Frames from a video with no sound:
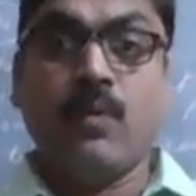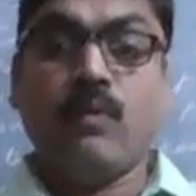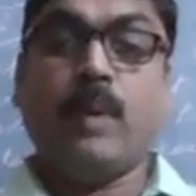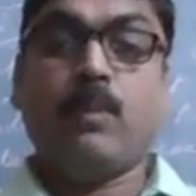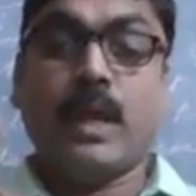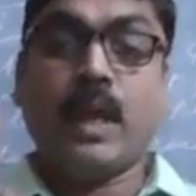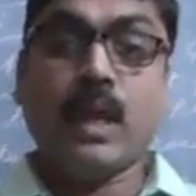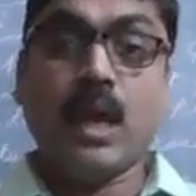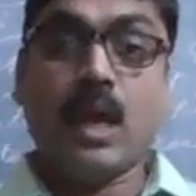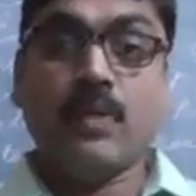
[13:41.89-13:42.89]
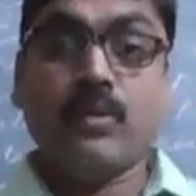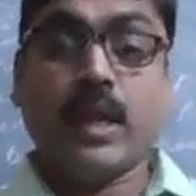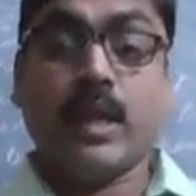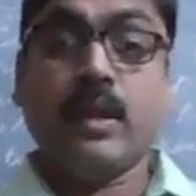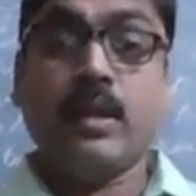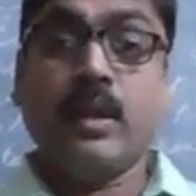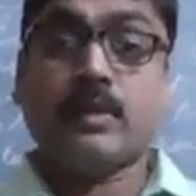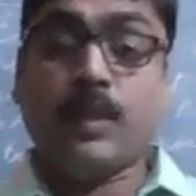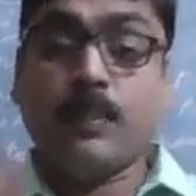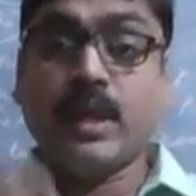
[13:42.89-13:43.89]
When Maneka Gandhi
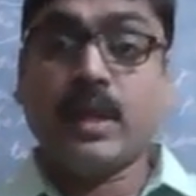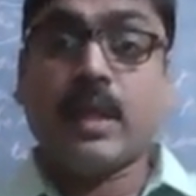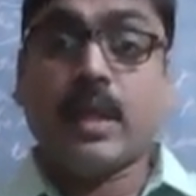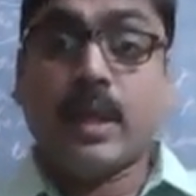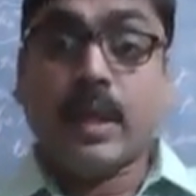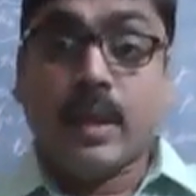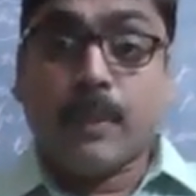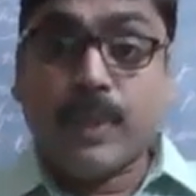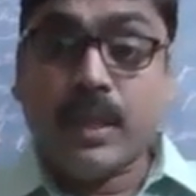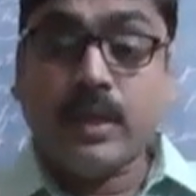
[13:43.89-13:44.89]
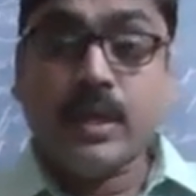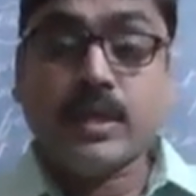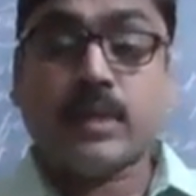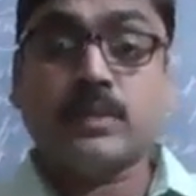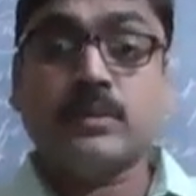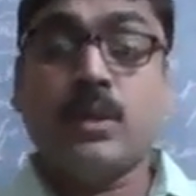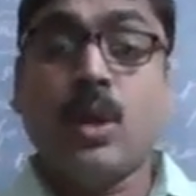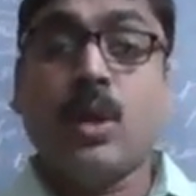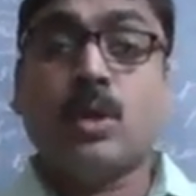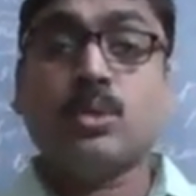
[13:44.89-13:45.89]
submitted a representation
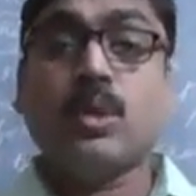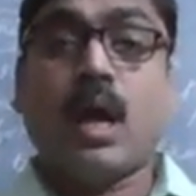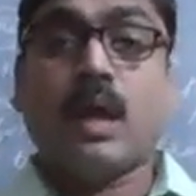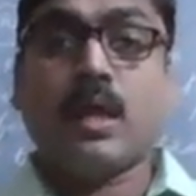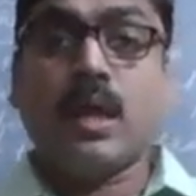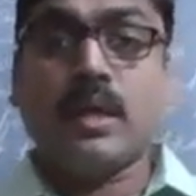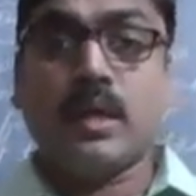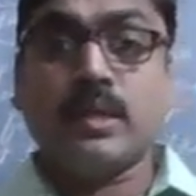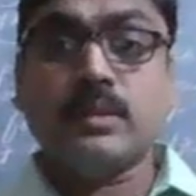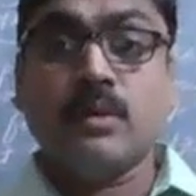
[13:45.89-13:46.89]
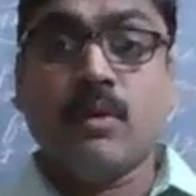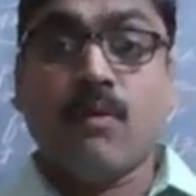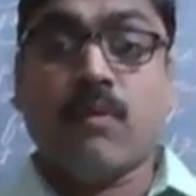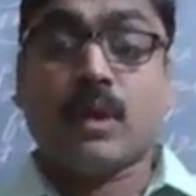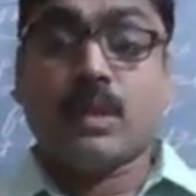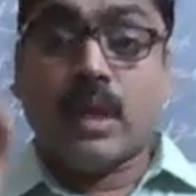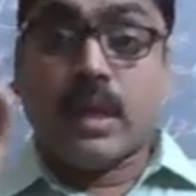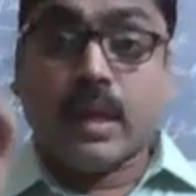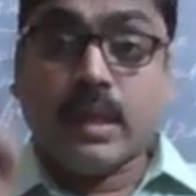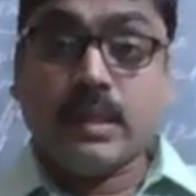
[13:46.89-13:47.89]
to the authorities for
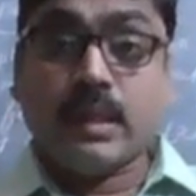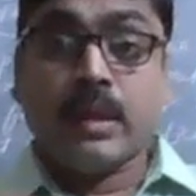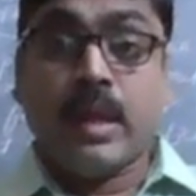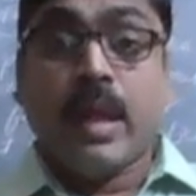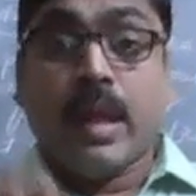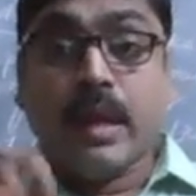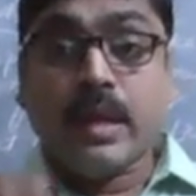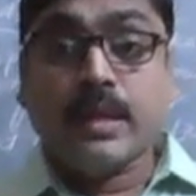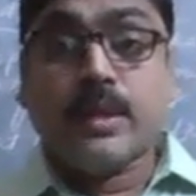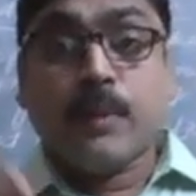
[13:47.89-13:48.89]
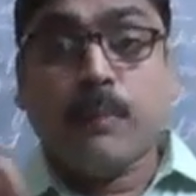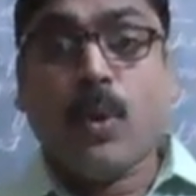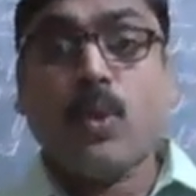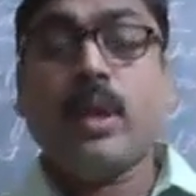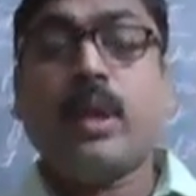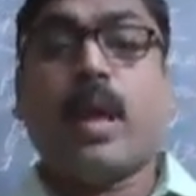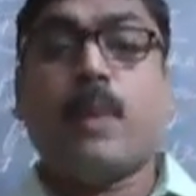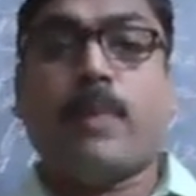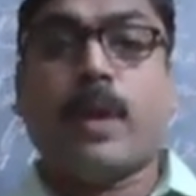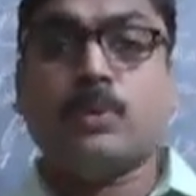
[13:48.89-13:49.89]
the reason against impounding
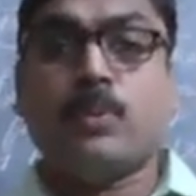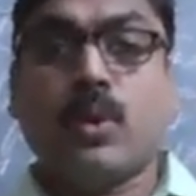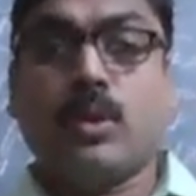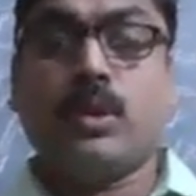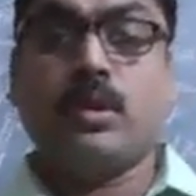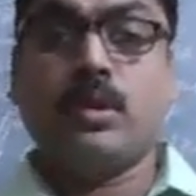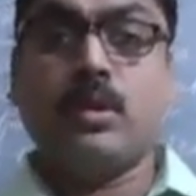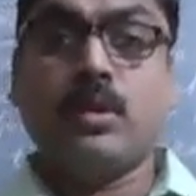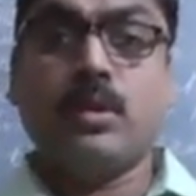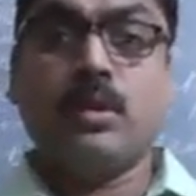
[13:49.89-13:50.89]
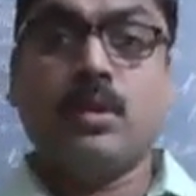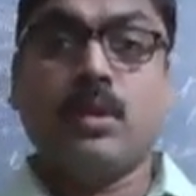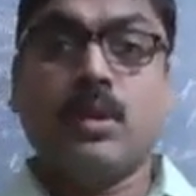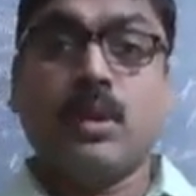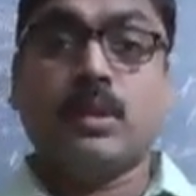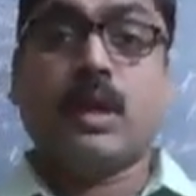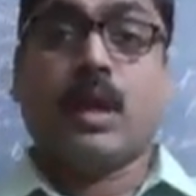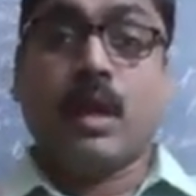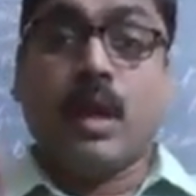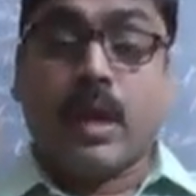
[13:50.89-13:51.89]
her passport,
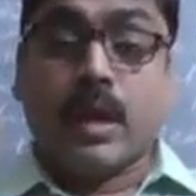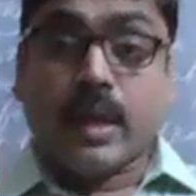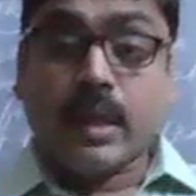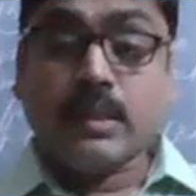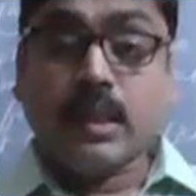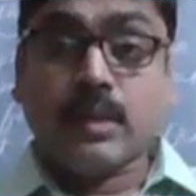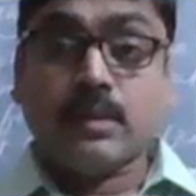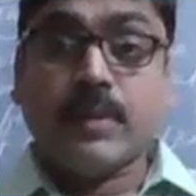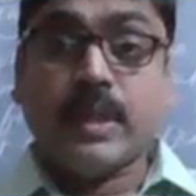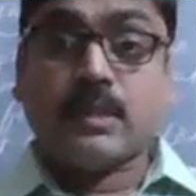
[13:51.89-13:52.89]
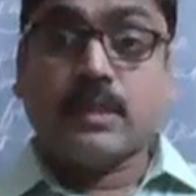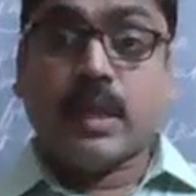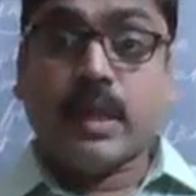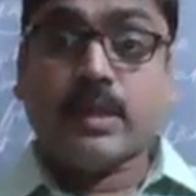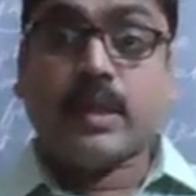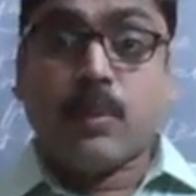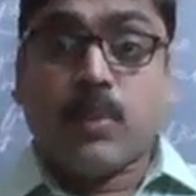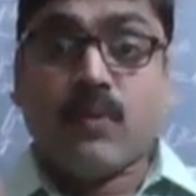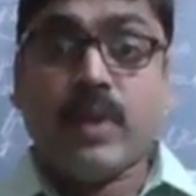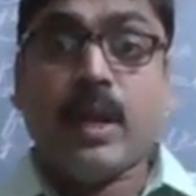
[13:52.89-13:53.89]
the reason
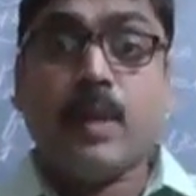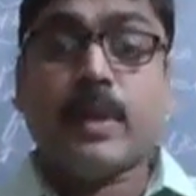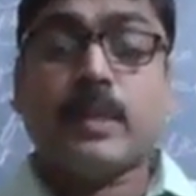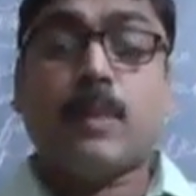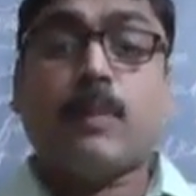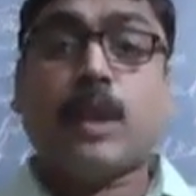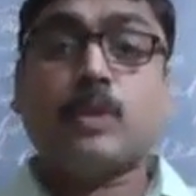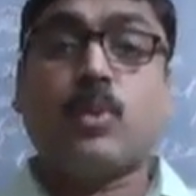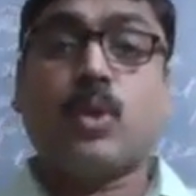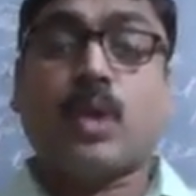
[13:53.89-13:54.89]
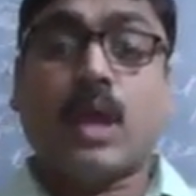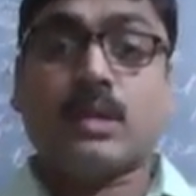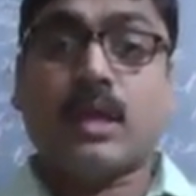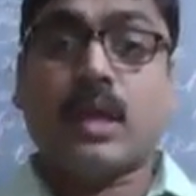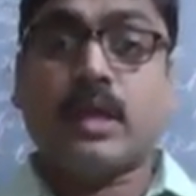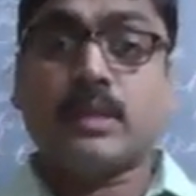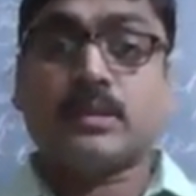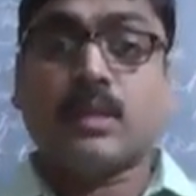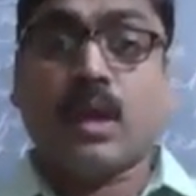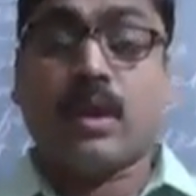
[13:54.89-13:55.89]
provided by the passport
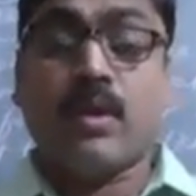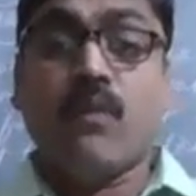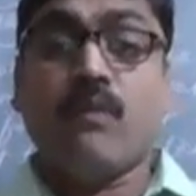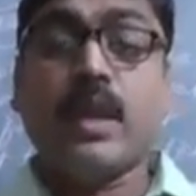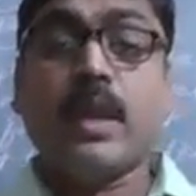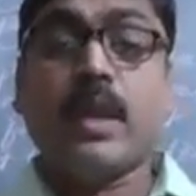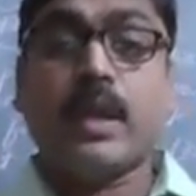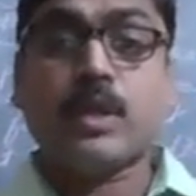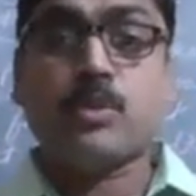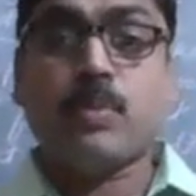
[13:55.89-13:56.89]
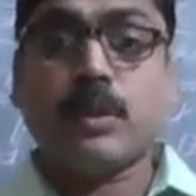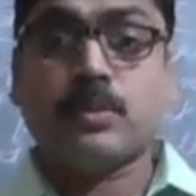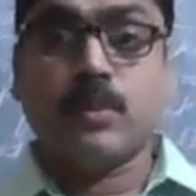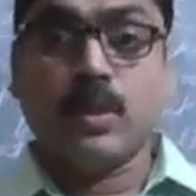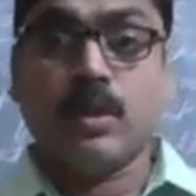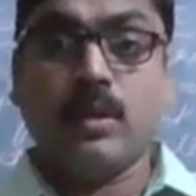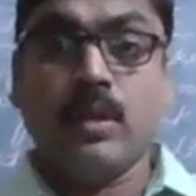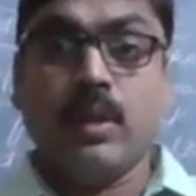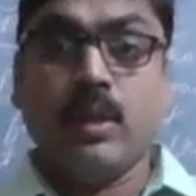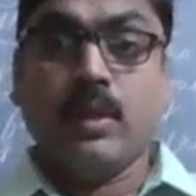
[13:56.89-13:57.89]
authorities are very irresponsible.
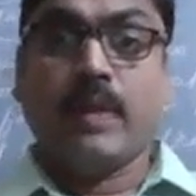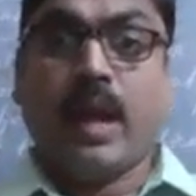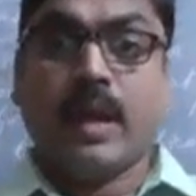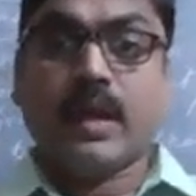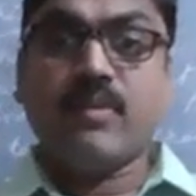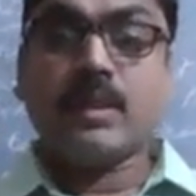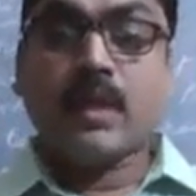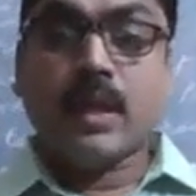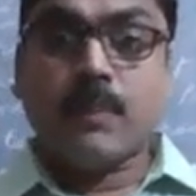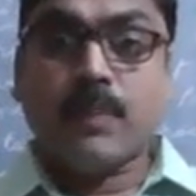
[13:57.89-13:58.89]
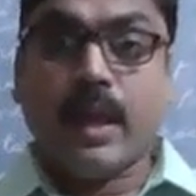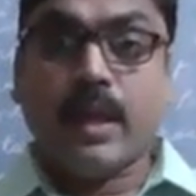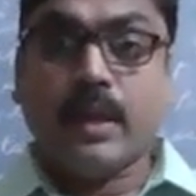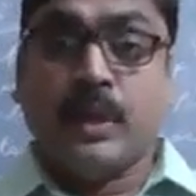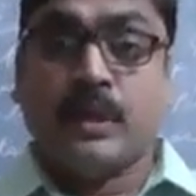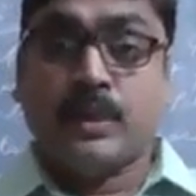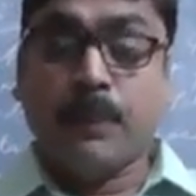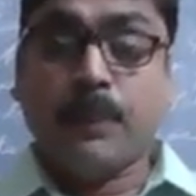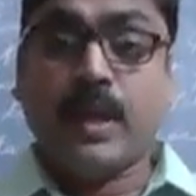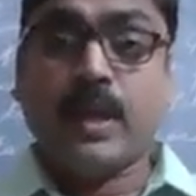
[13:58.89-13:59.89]
They had given the reply
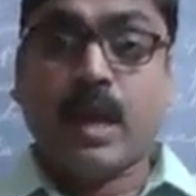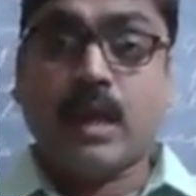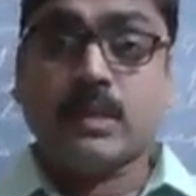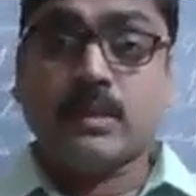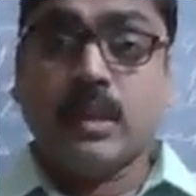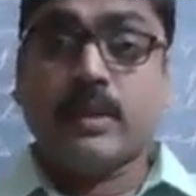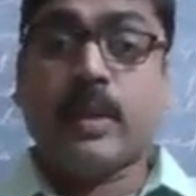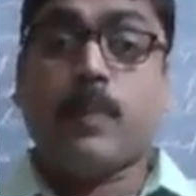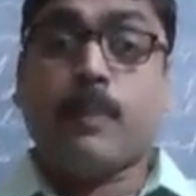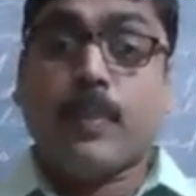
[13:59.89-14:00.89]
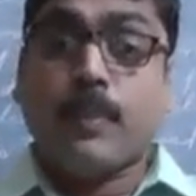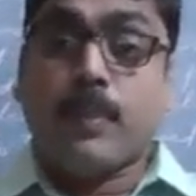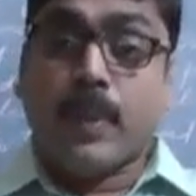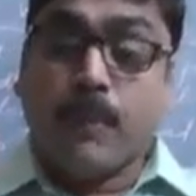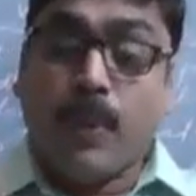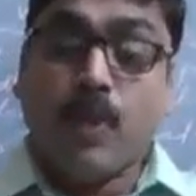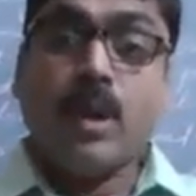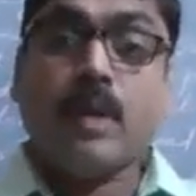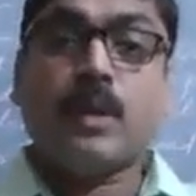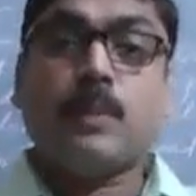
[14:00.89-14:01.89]
simply as they
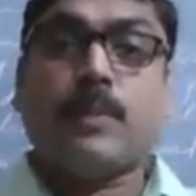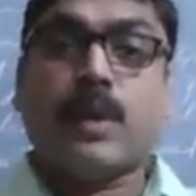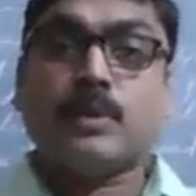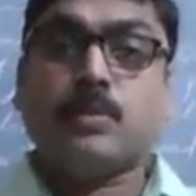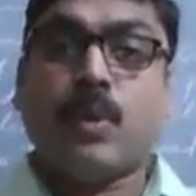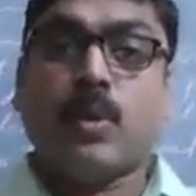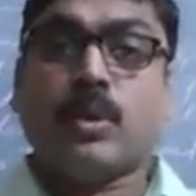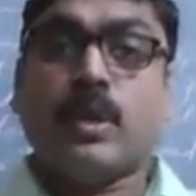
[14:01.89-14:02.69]
impounded that passport